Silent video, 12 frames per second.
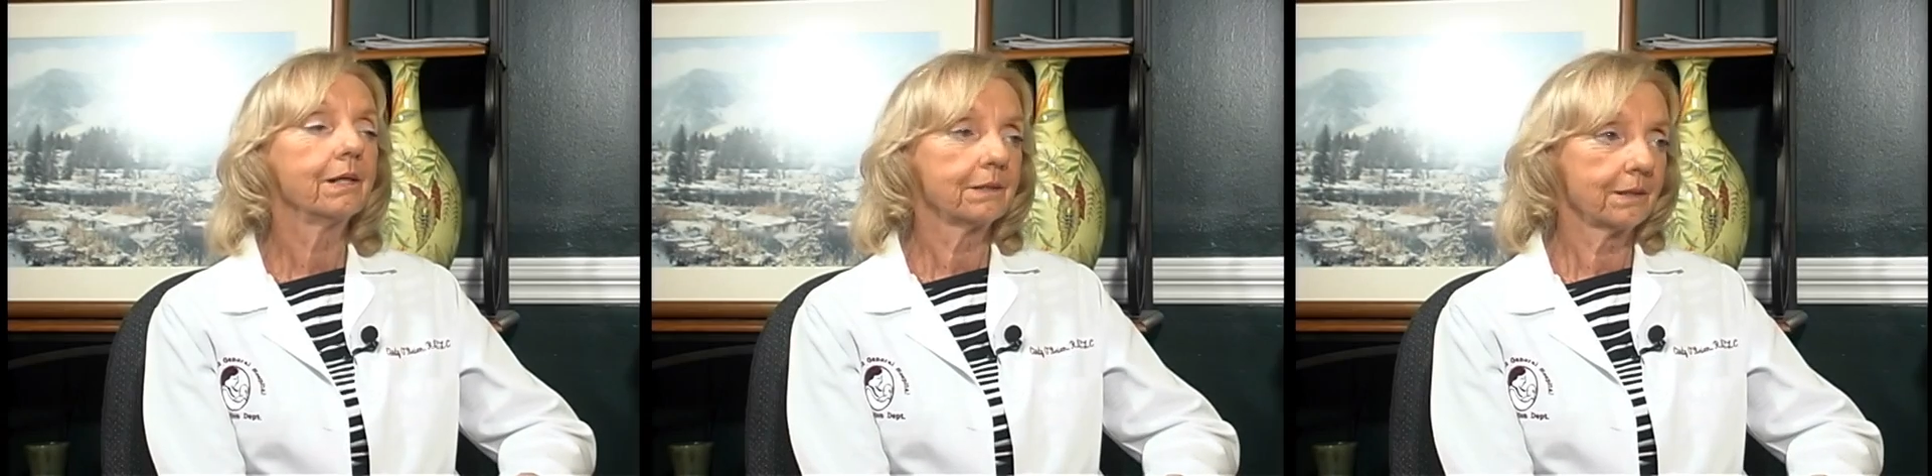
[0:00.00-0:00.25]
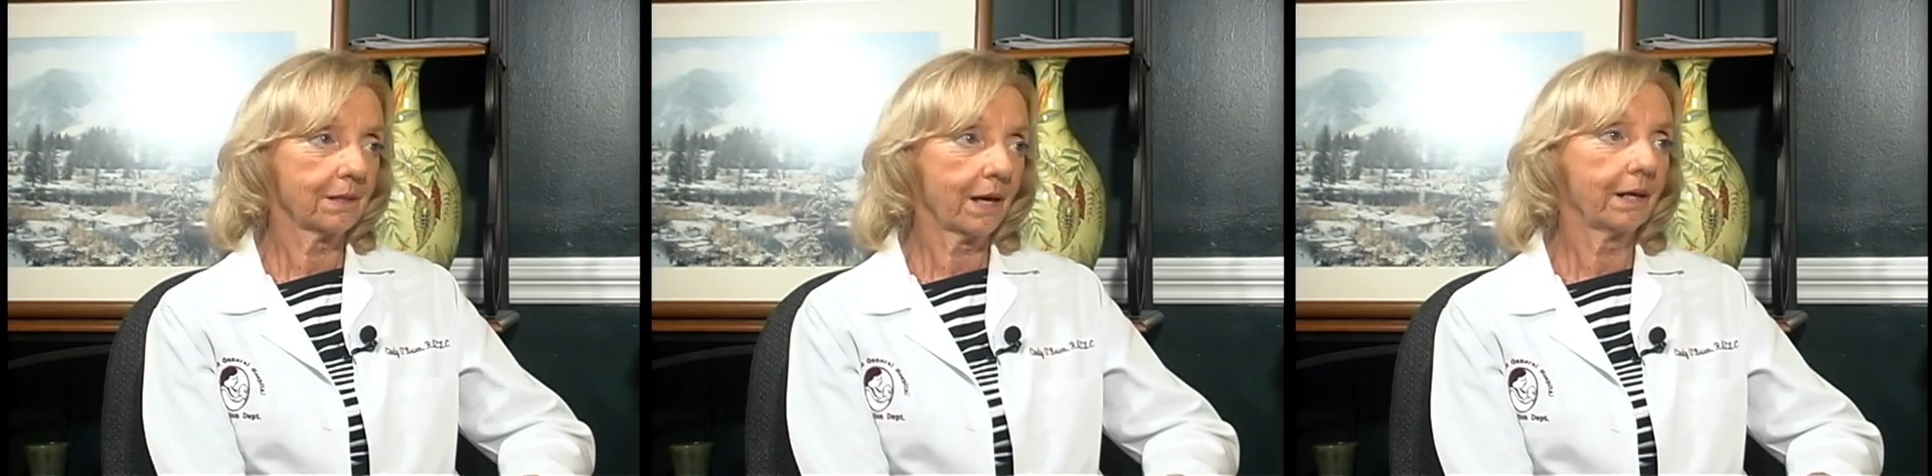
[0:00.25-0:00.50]

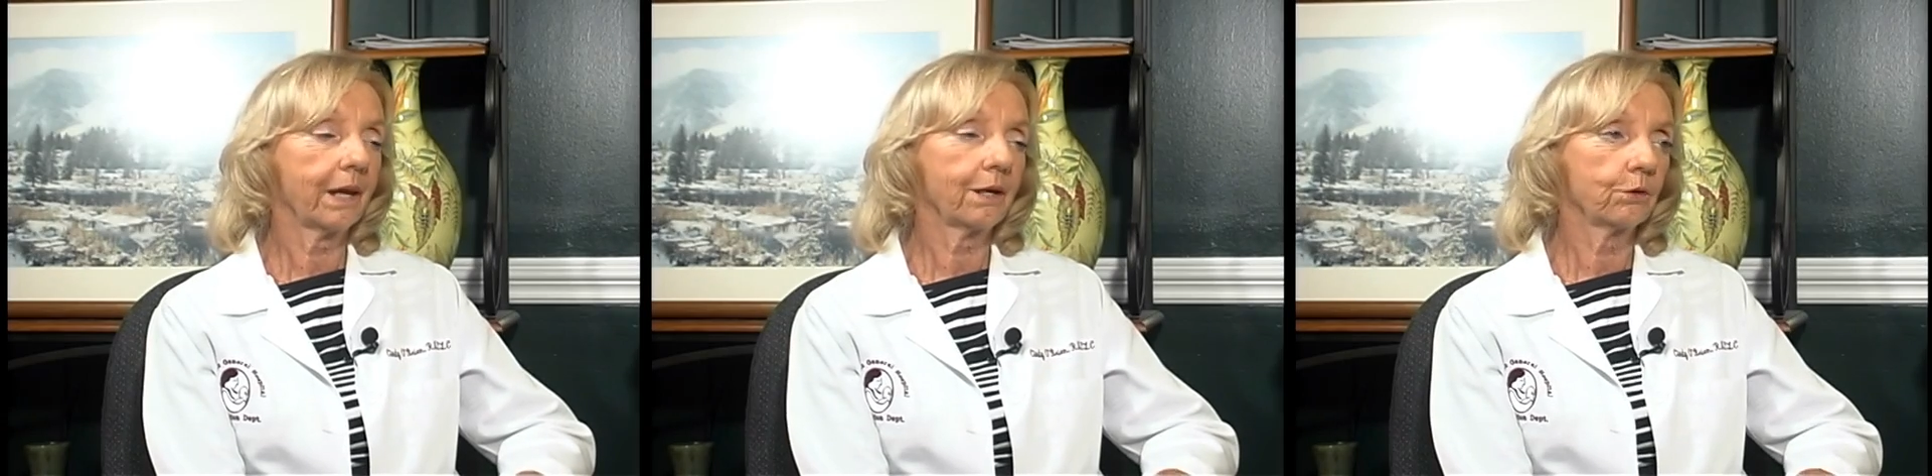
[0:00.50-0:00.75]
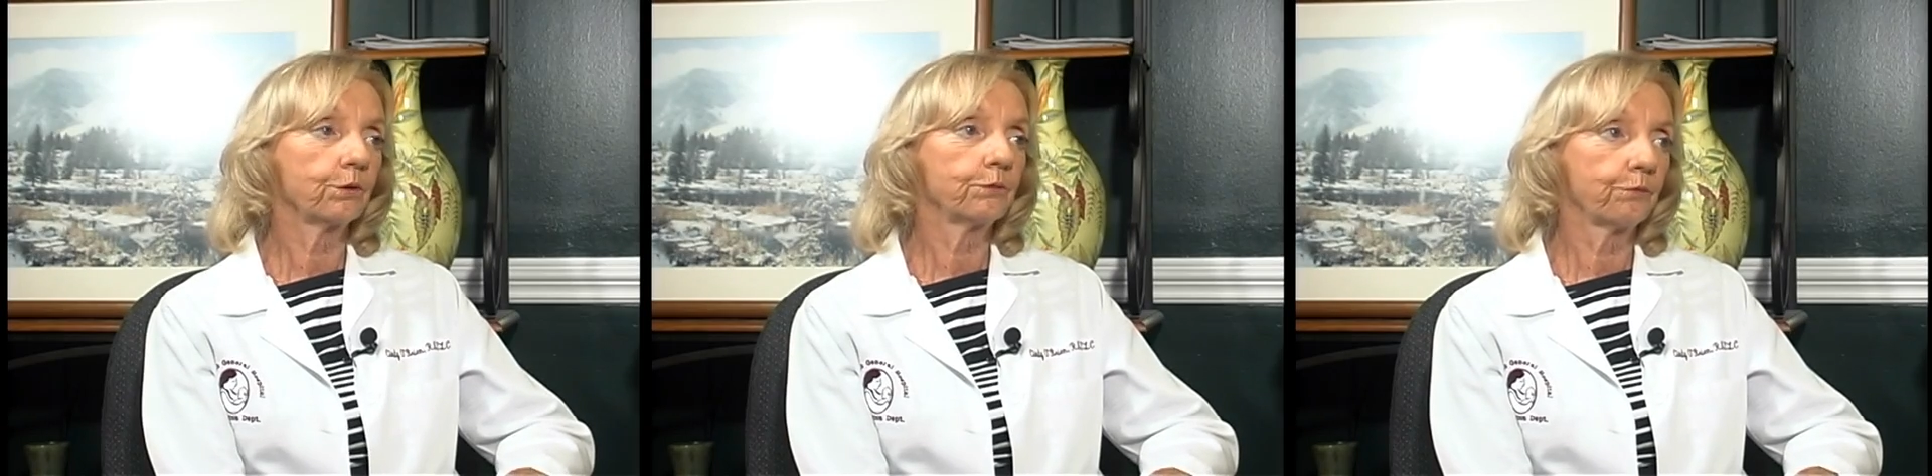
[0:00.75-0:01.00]
to get a
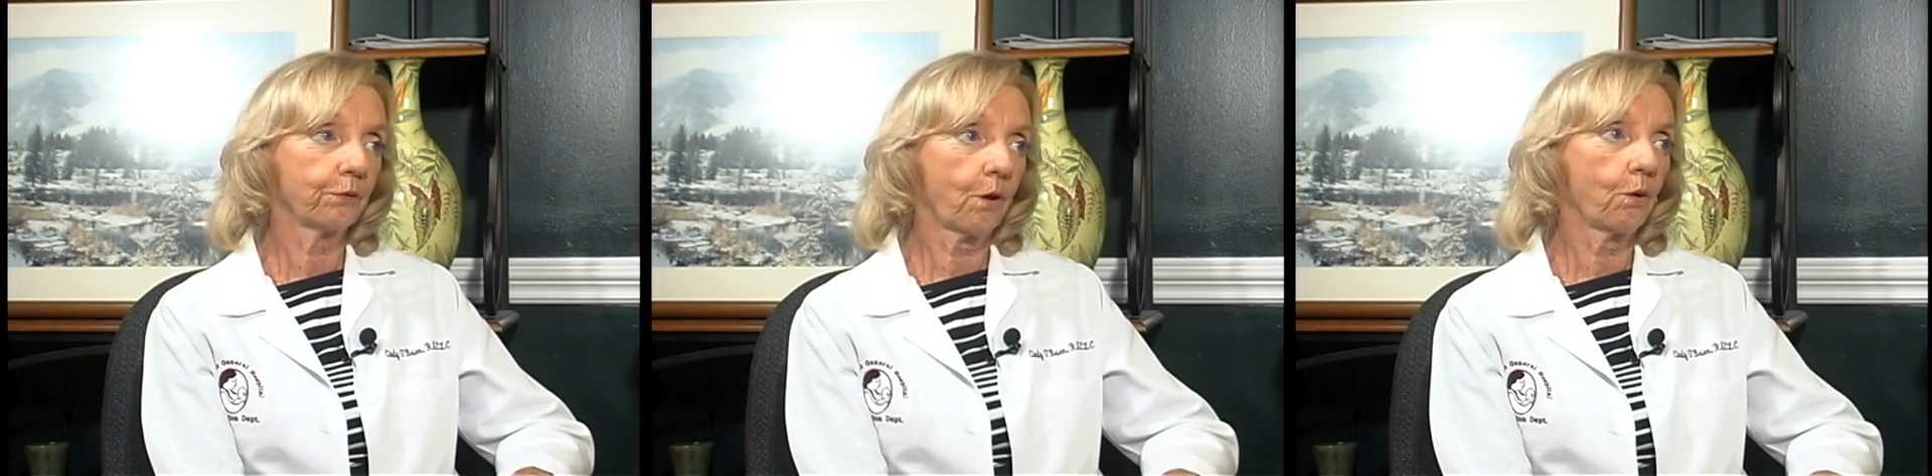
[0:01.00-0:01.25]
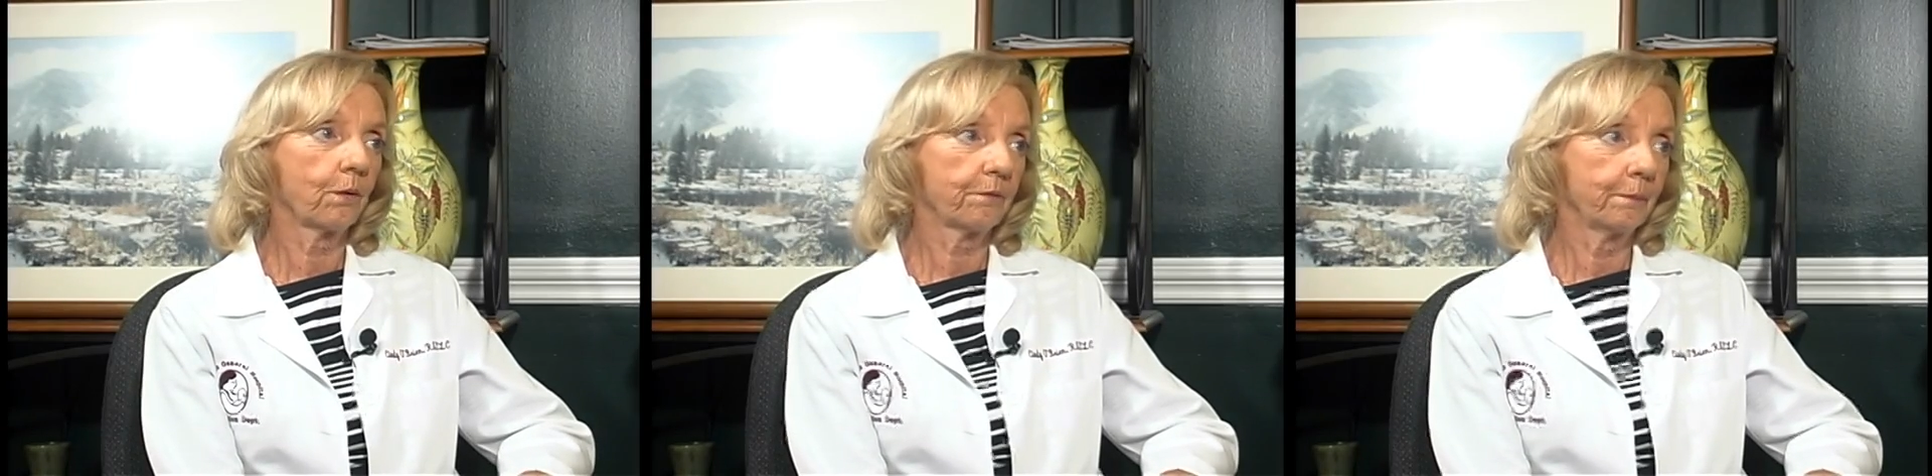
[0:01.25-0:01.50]
good
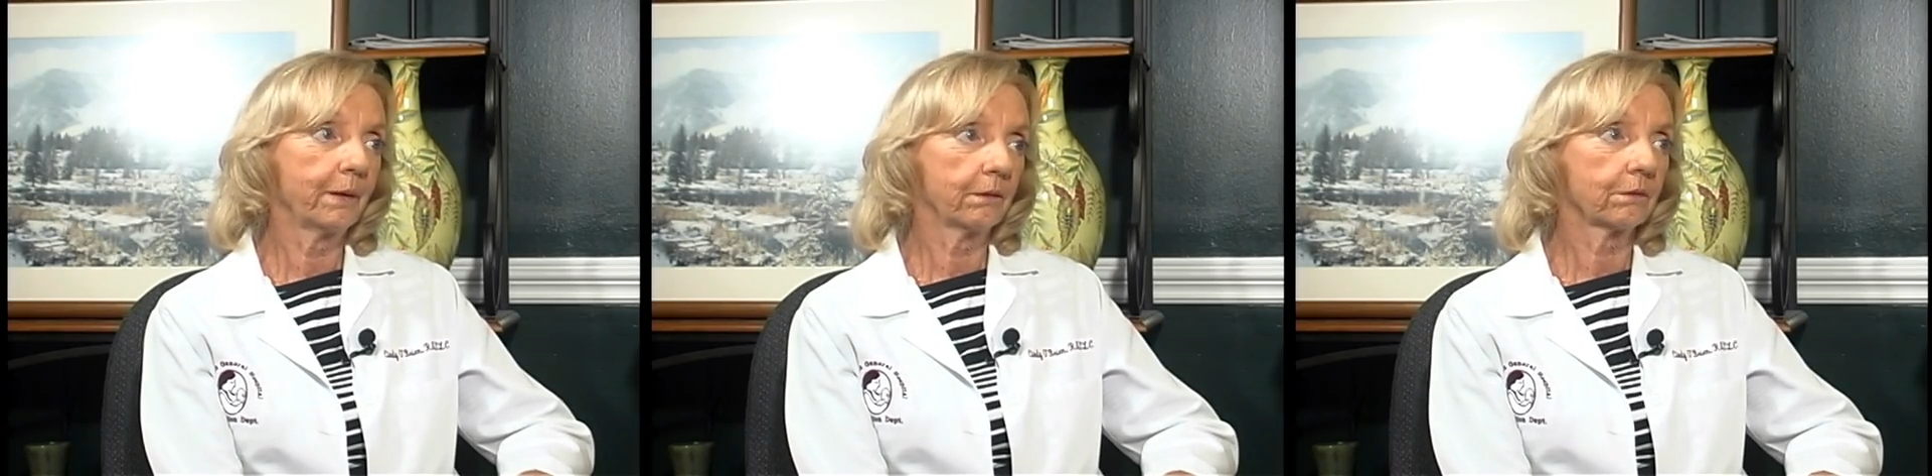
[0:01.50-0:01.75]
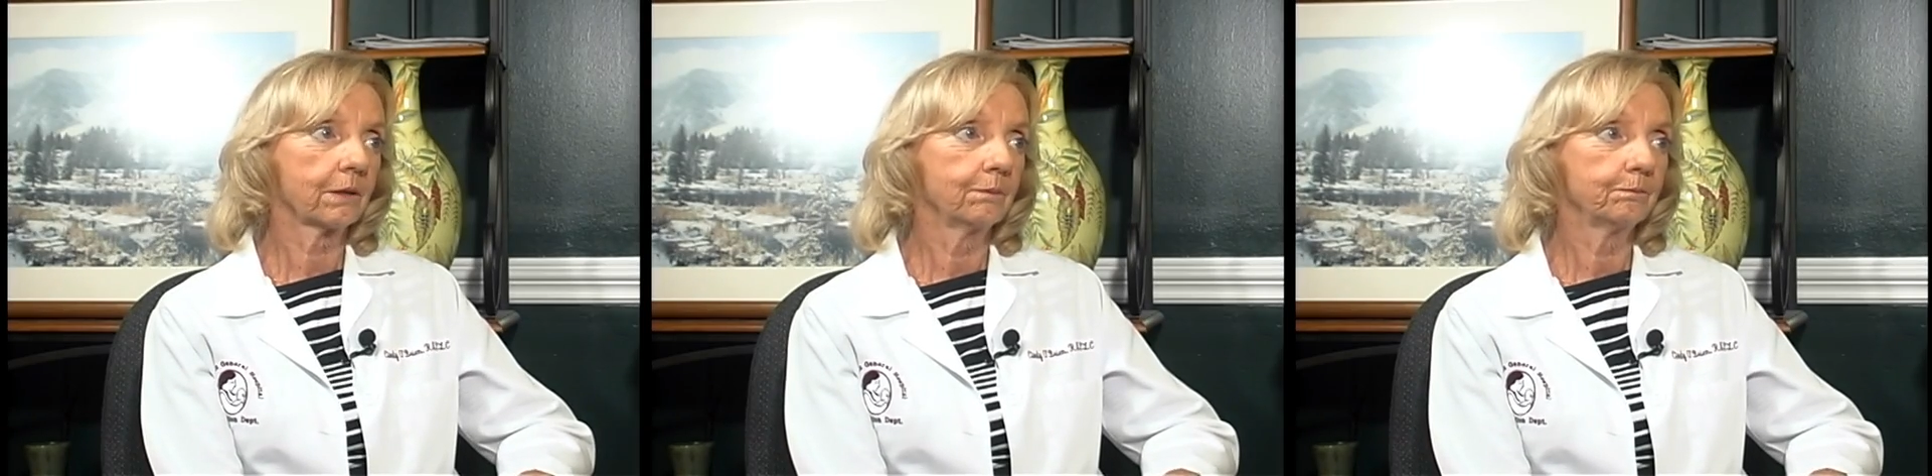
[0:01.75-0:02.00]
flow of milk.